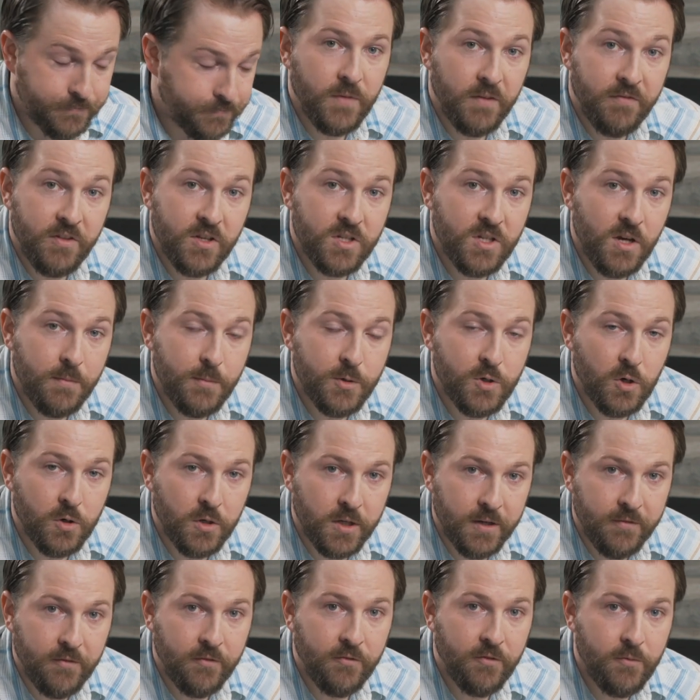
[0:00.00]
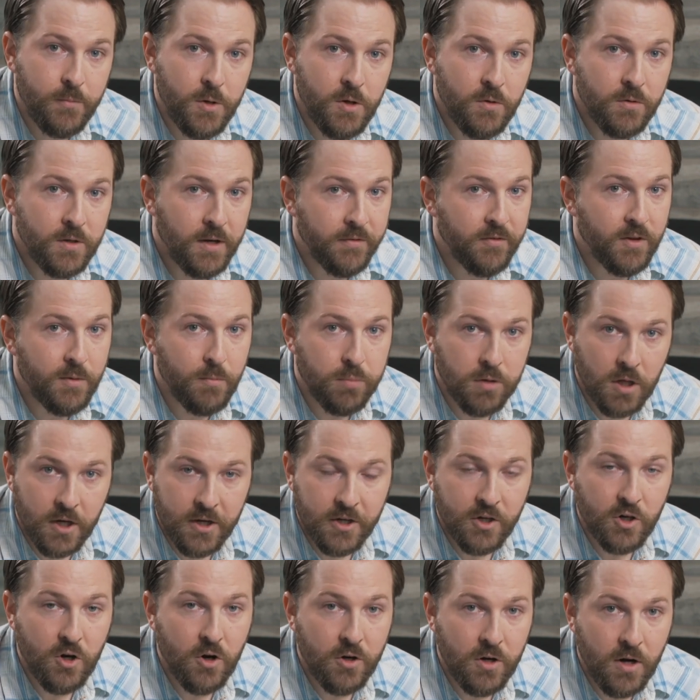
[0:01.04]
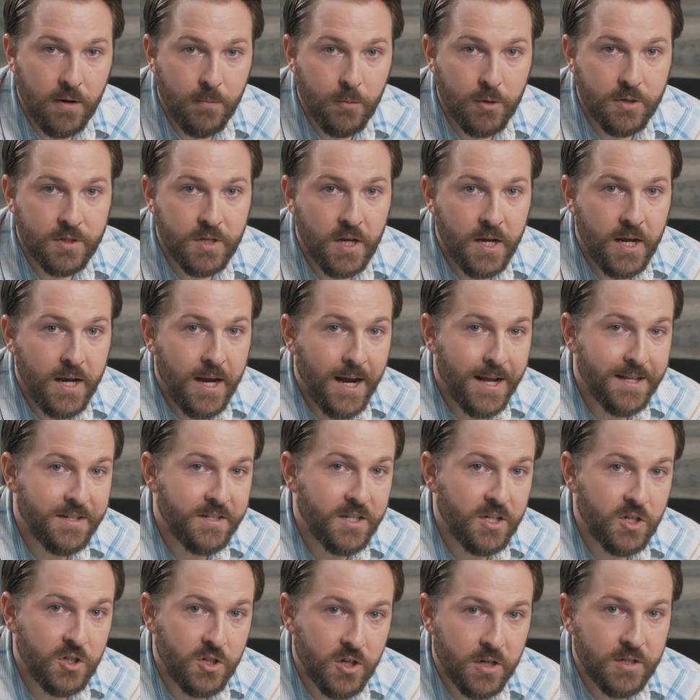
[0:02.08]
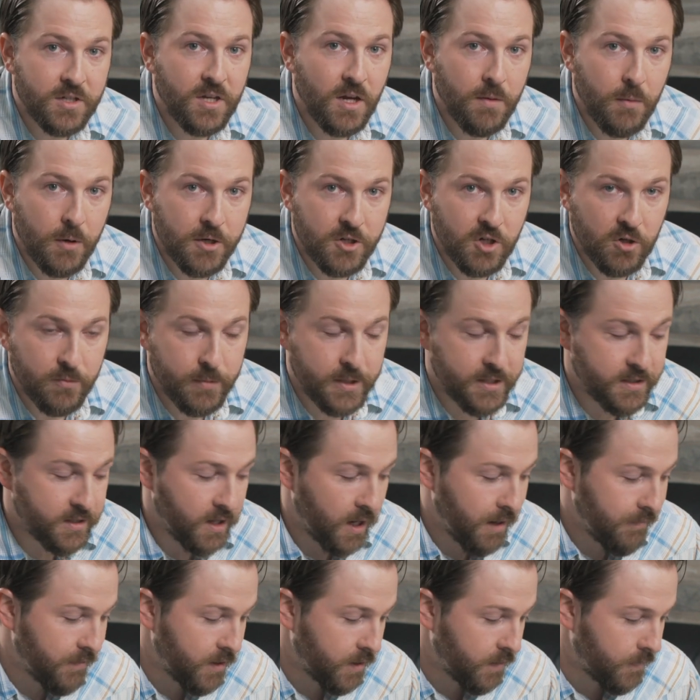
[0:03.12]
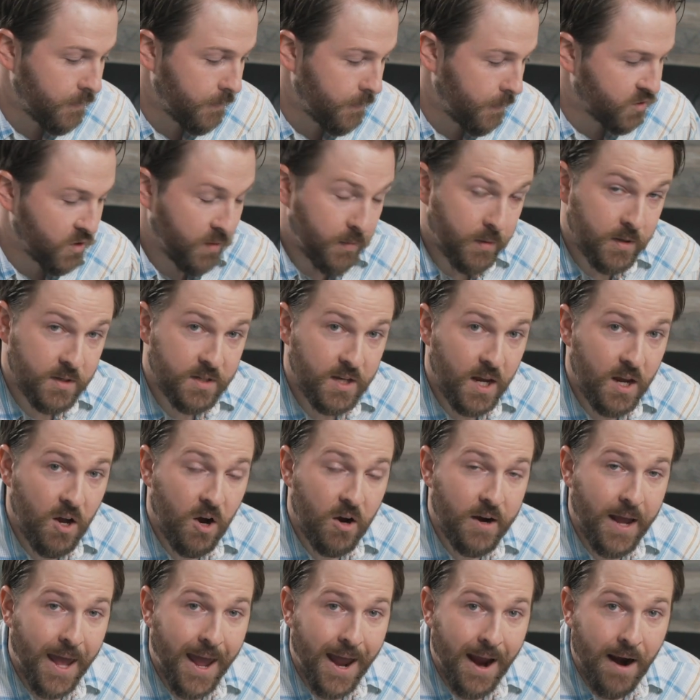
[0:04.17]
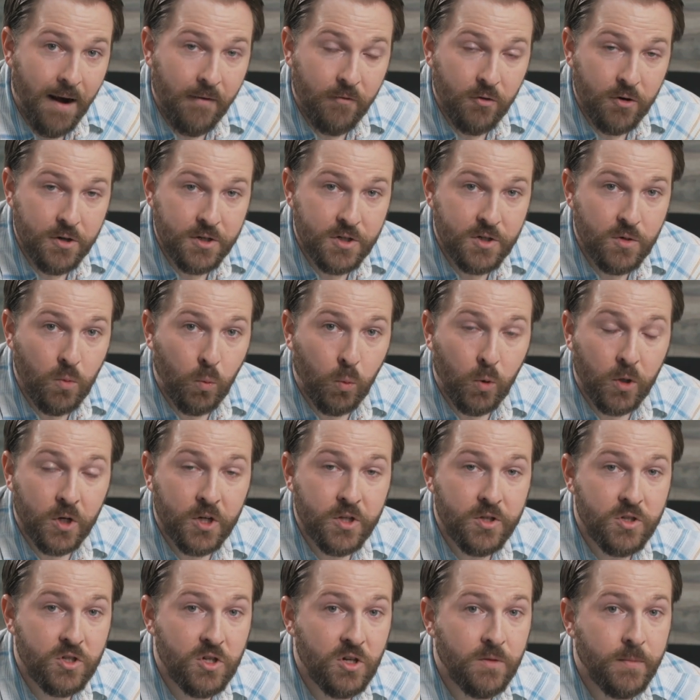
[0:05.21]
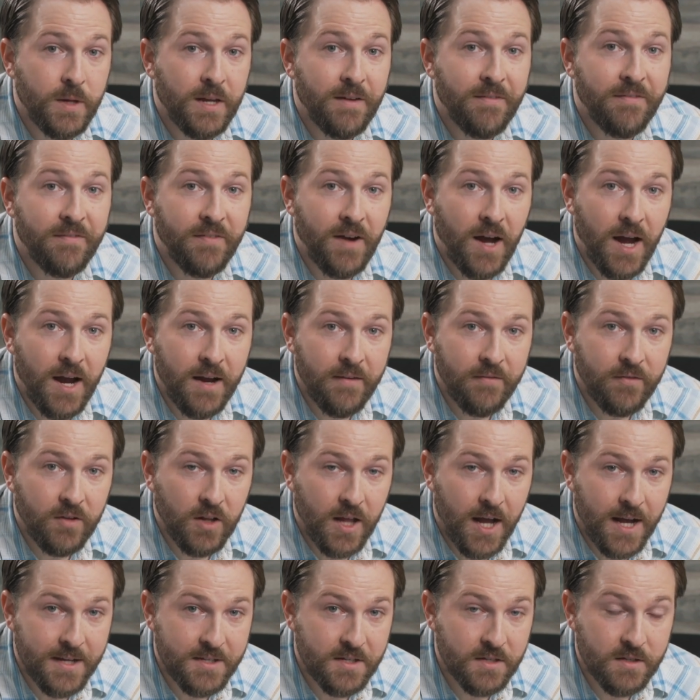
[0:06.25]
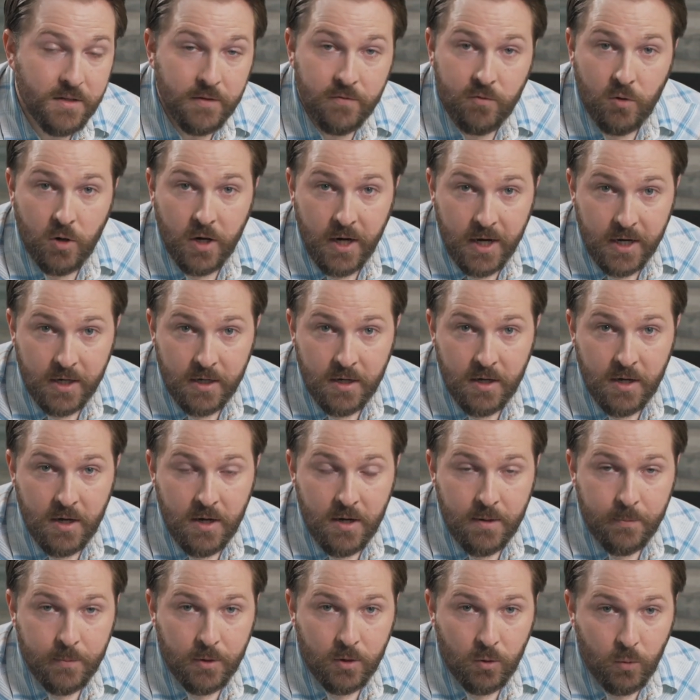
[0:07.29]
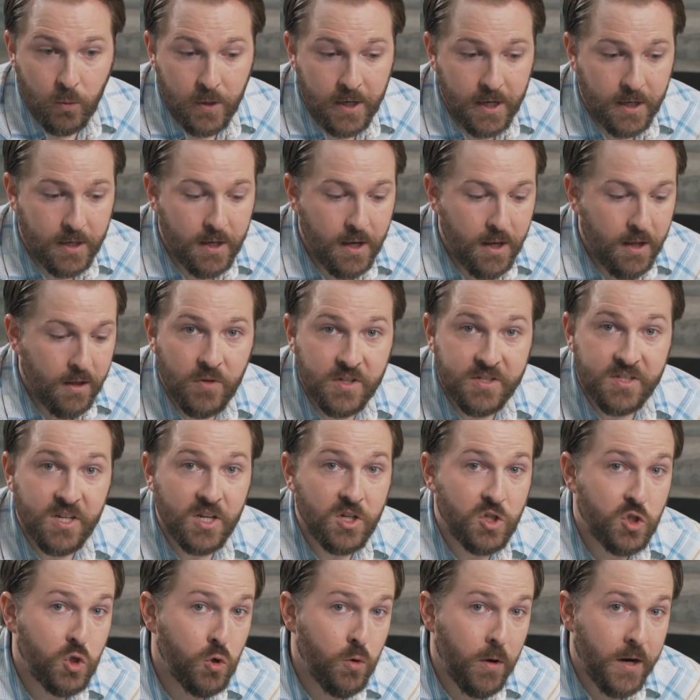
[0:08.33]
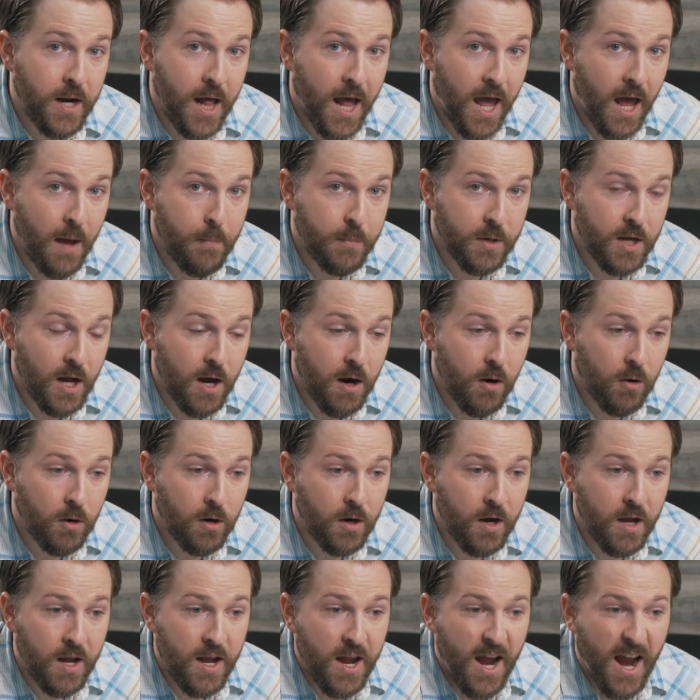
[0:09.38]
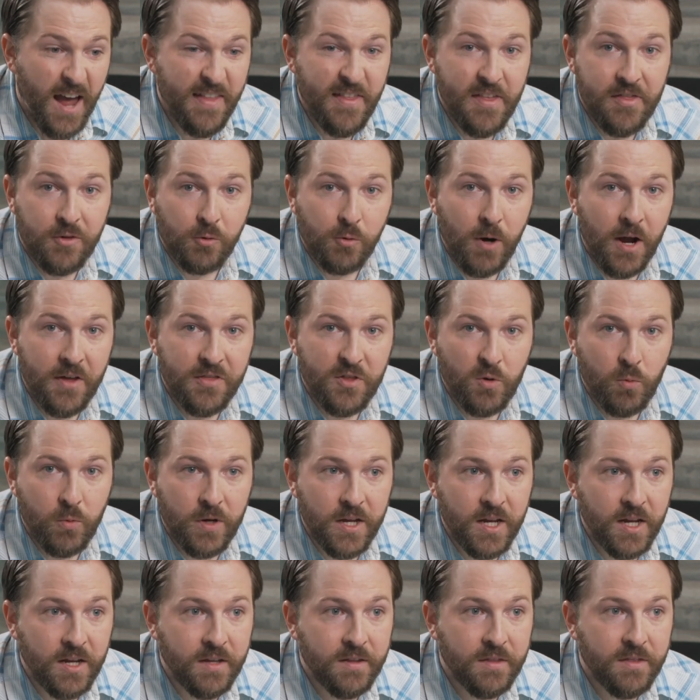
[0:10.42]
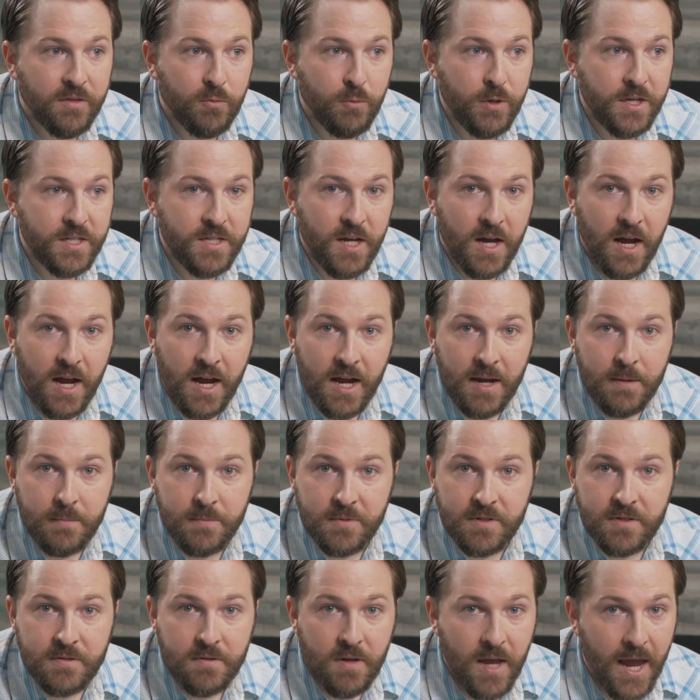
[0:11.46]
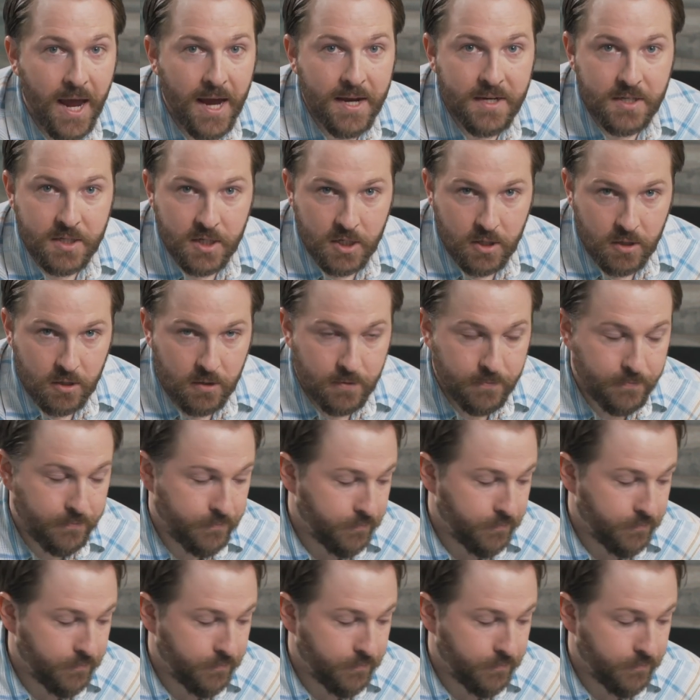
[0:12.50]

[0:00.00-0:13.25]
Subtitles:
If these numbers are different from you, definitely plug in your own numbers and see just how much you'll be saving. So I'm going to say on average, we're consuming 5 glasses of wine per week. Let's say 2 at a happy hour, and then throughout the week, 3 times at dinner.